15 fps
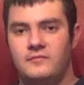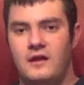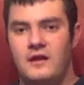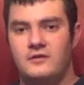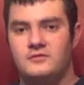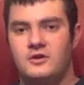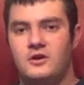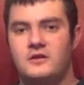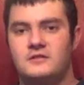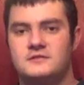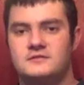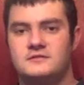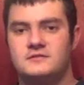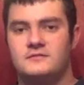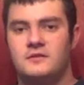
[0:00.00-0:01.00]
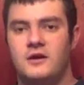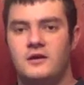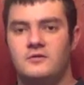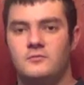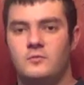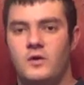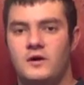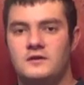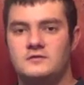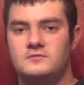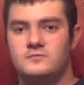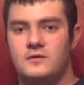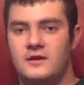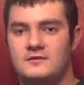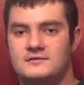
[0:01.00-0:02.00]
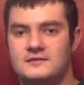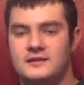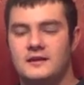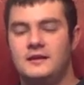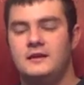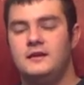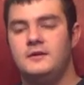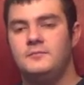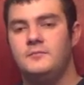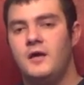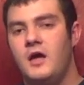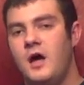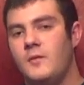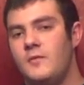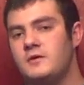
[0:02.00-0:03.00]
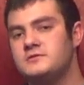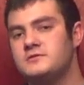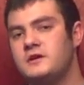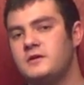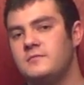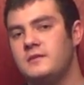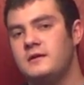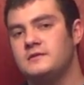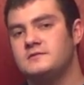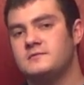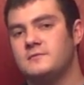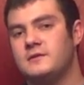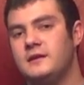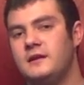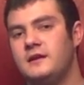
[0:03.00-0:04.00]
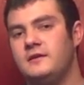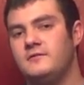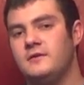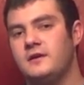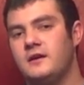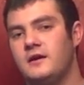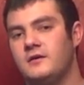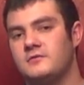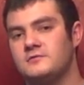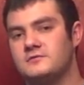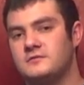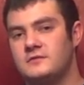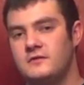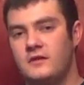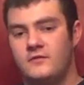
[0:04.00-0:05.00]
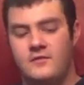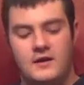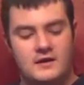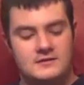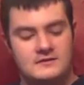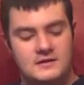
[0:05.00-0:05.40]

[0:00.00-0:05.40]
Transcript: how dirty this gun was when I was cleaning it. I'm also going to make some cleaning videos of how to